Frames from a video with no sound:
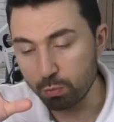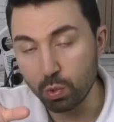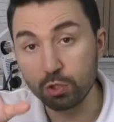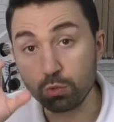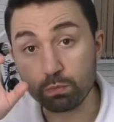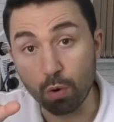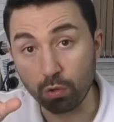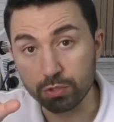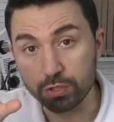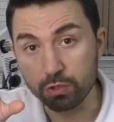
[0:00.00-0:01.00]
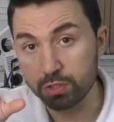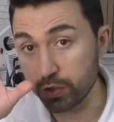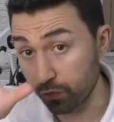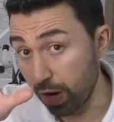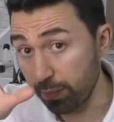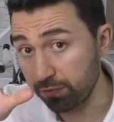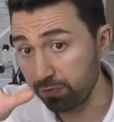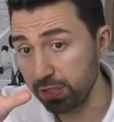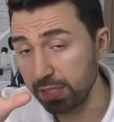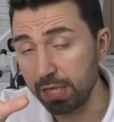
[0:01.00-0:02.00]
when you bond your ceramic
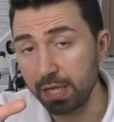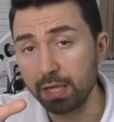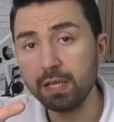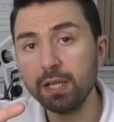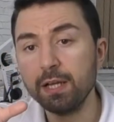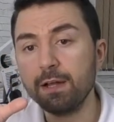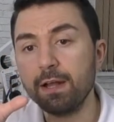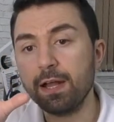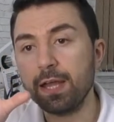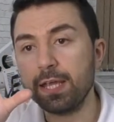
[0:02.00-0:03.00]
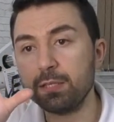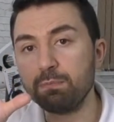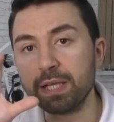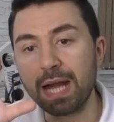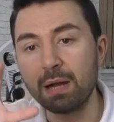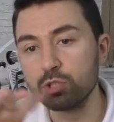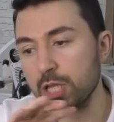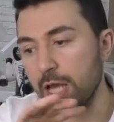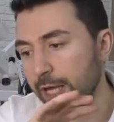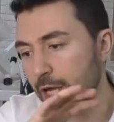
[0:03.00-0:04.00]
veneer, it becomes
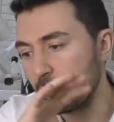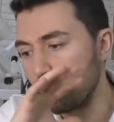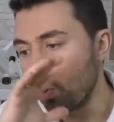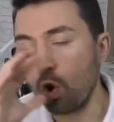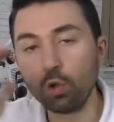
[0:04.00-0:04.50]
like a whole